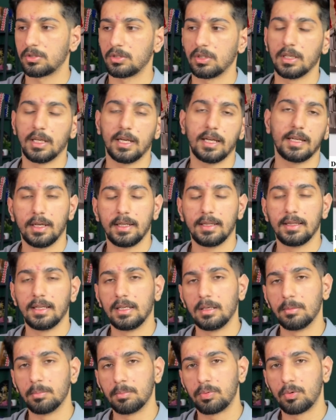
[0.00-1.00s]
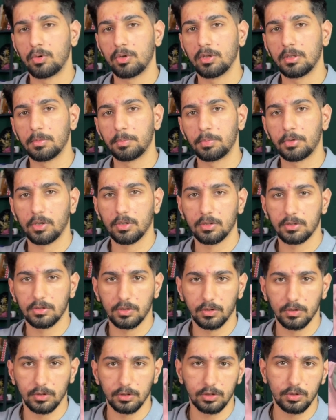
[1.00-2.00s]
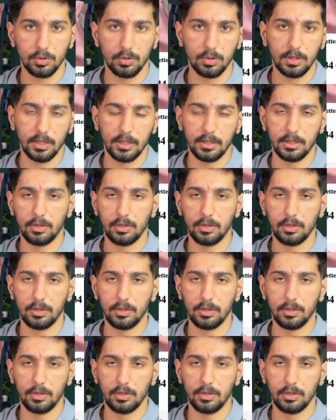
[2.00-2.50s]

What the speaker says: you like, and then import the products to your store, and